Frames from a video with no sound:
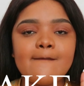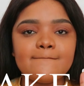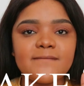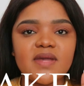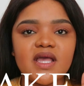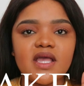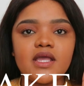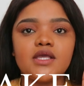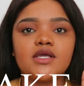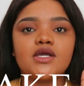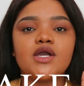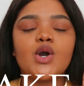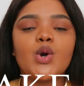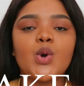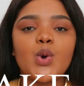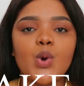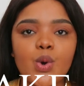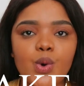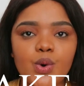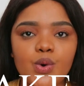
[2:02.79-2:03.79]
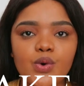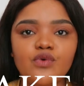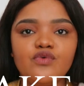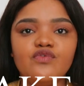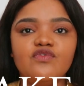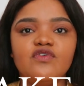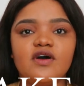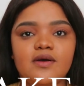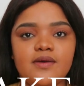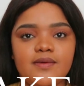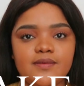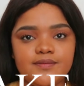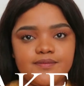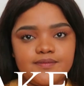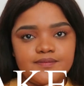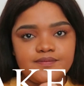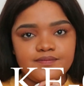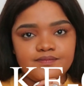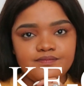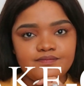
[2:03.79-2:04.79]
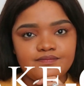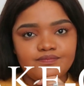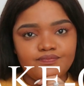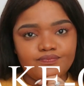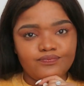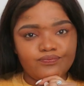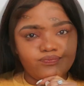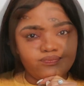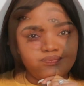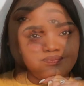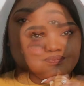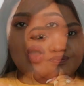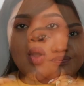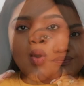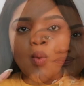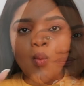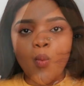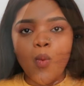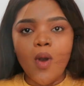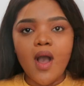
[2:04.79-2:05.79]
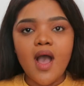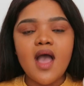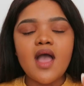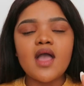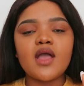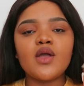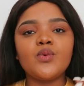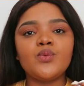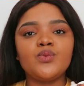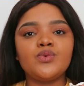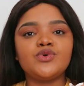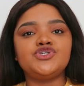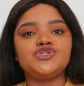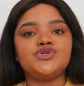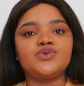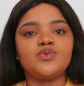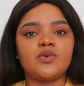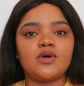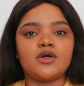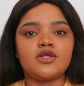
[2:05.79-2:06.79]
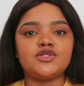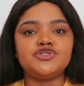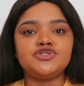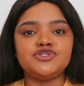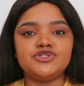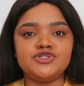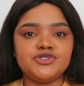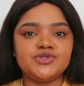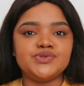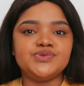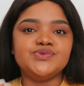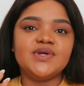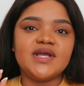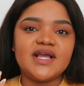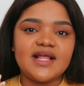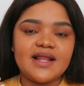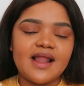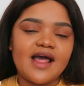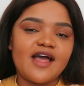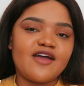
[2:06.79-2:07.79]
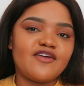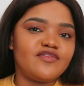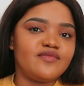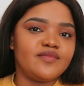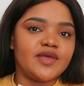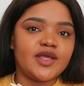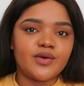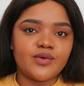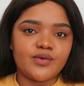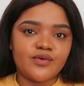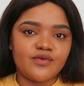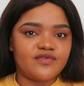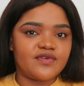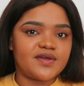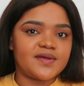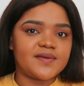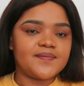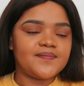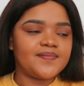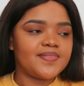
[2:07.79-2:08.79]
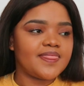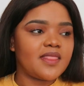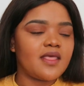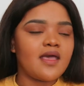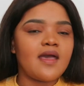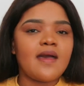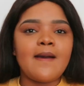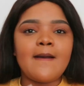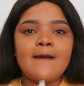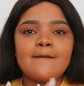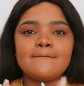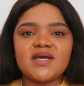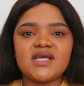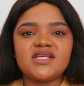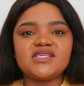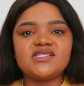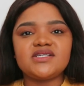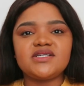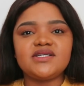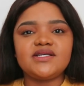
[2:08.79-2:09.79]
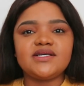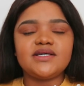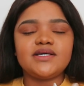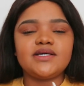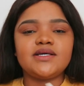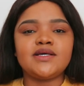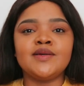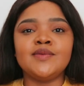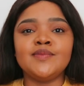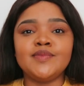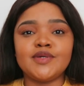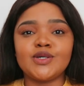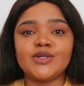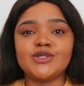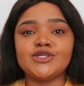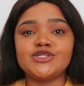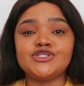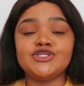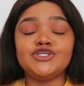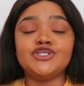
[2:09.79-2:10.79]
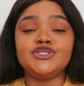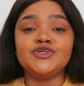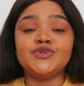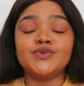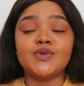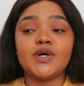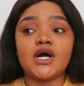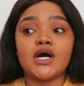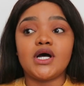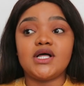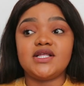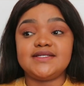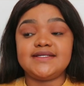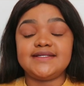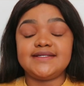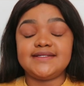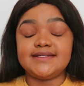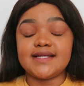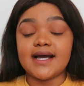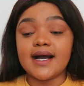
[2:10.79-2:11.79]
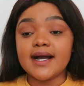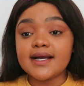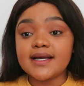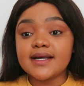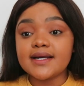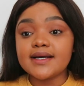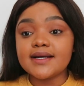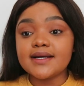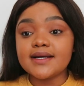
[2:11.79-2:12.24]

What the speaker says: makeover. Why would you want to do a life makeover? Basically because you are stuck,